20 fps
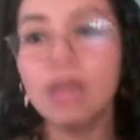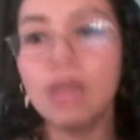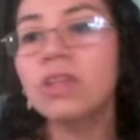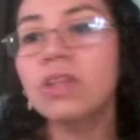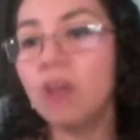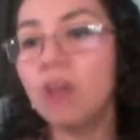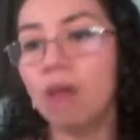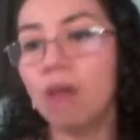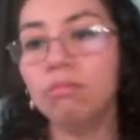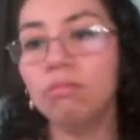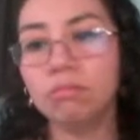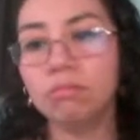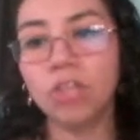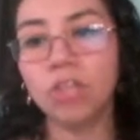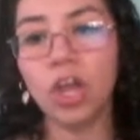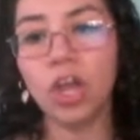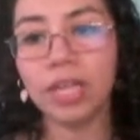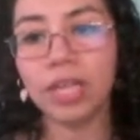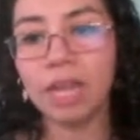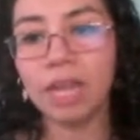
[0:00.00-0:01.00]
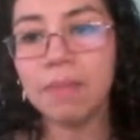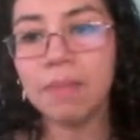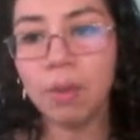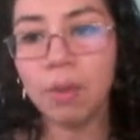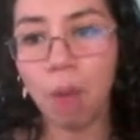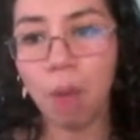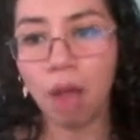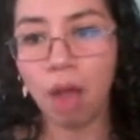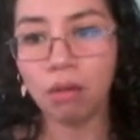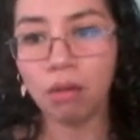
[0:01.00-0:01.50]
So don't get me
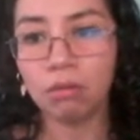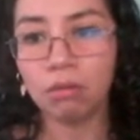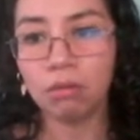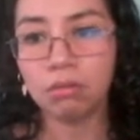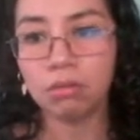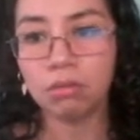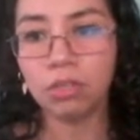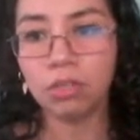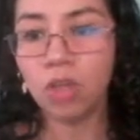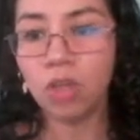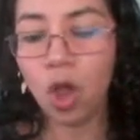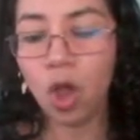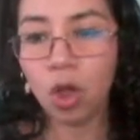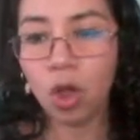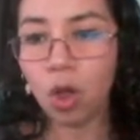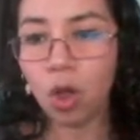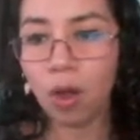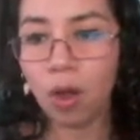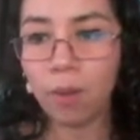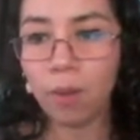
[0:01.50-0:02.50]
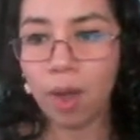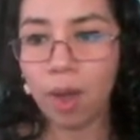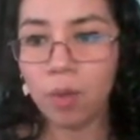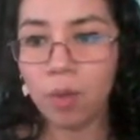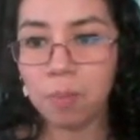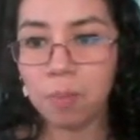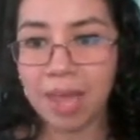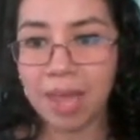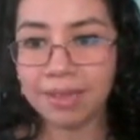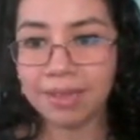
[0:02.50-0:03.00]
wrong. Don't go
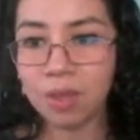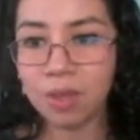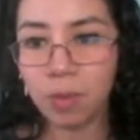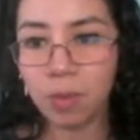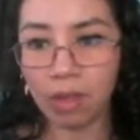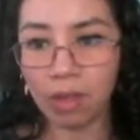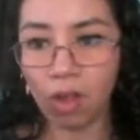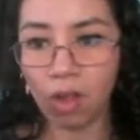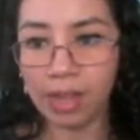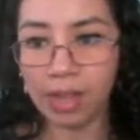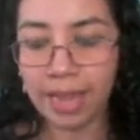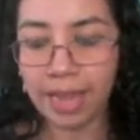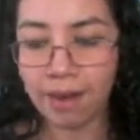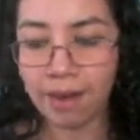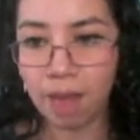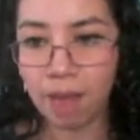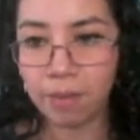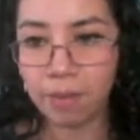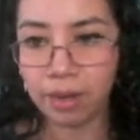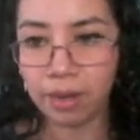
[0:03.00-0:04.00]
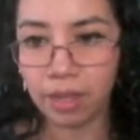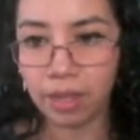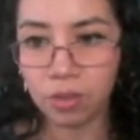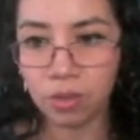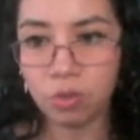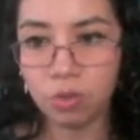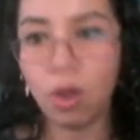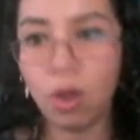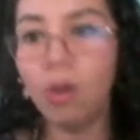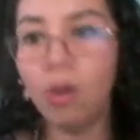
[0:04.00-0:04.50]
around messing with all the grammar that
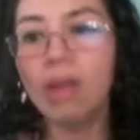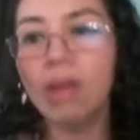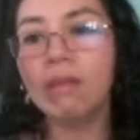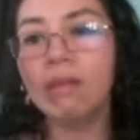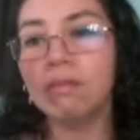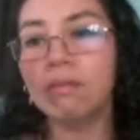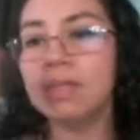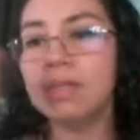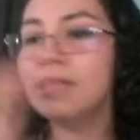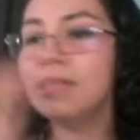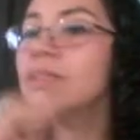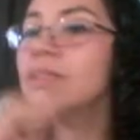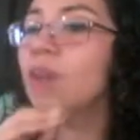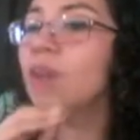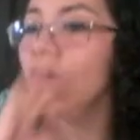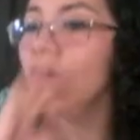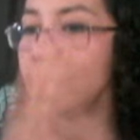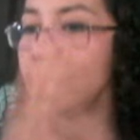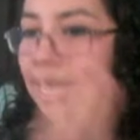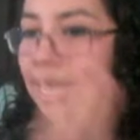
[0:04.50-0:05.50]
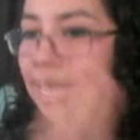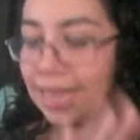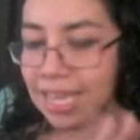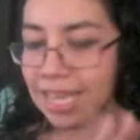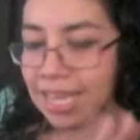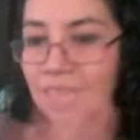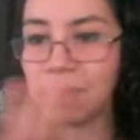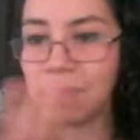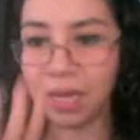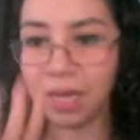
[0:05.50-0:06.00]
you know. It is only in
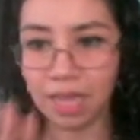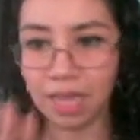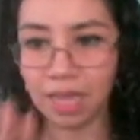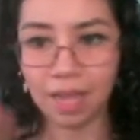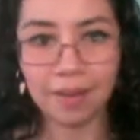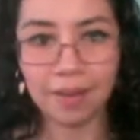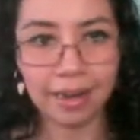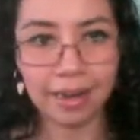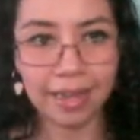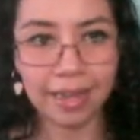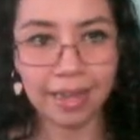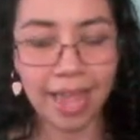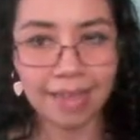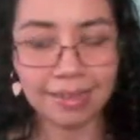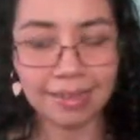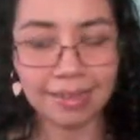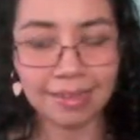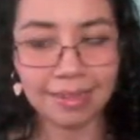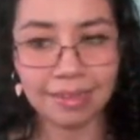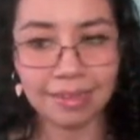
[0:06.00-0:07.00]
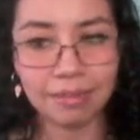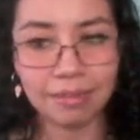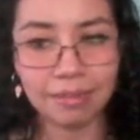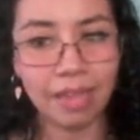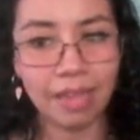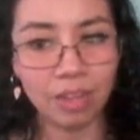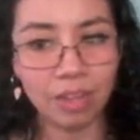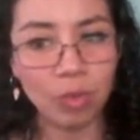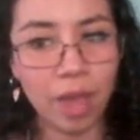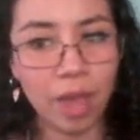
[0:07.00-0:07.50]
these particular cases.
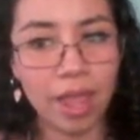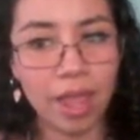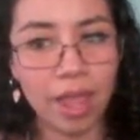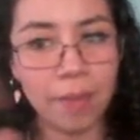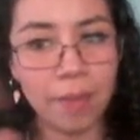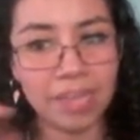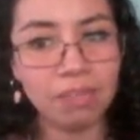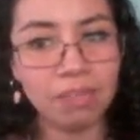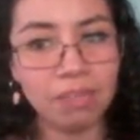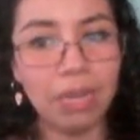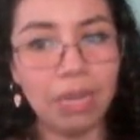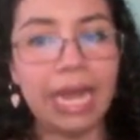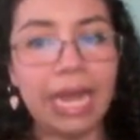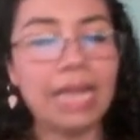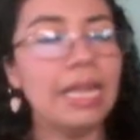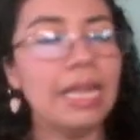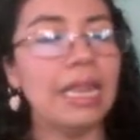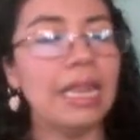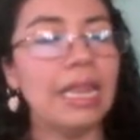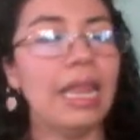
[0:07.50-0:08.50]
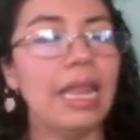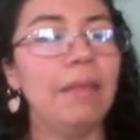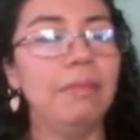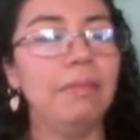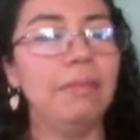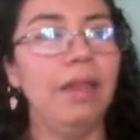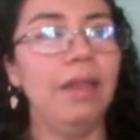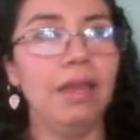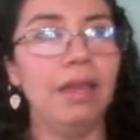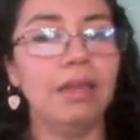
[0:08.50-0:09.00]
That's why I'm explaining them
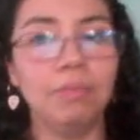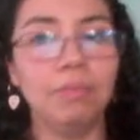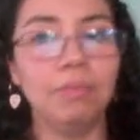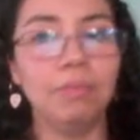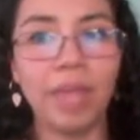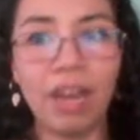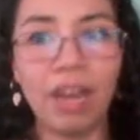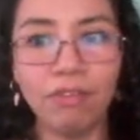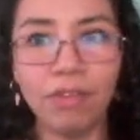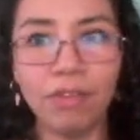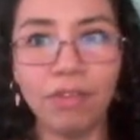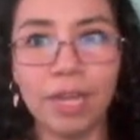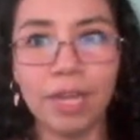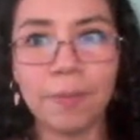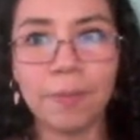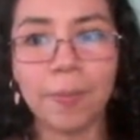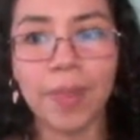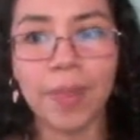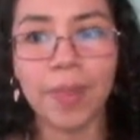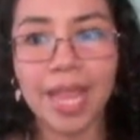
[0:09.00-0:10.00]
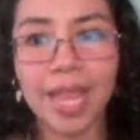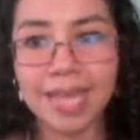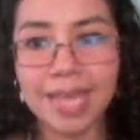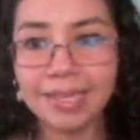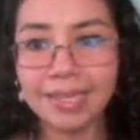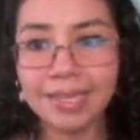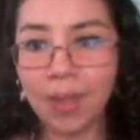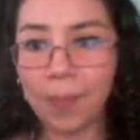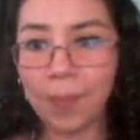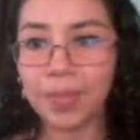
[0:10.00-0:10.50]
like carefully.
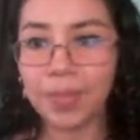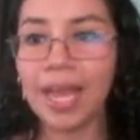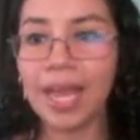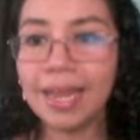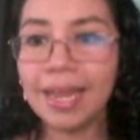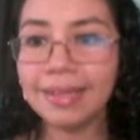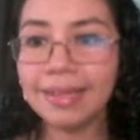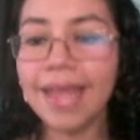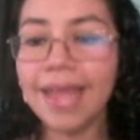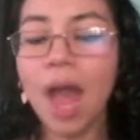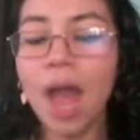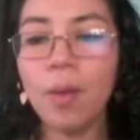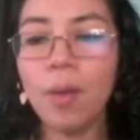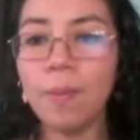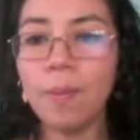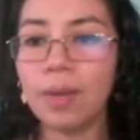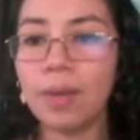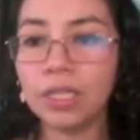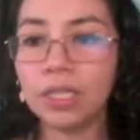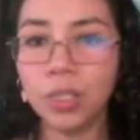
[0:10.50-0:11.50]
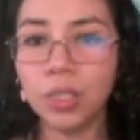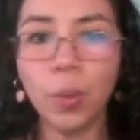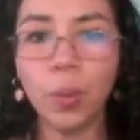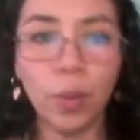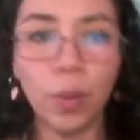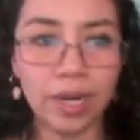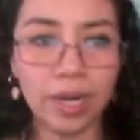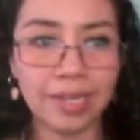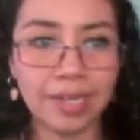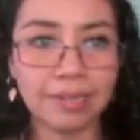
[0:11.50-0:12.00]
So let's see how inversion
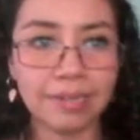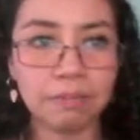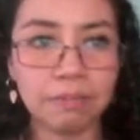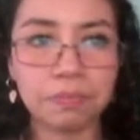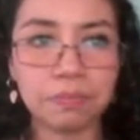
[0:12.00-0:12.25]
works.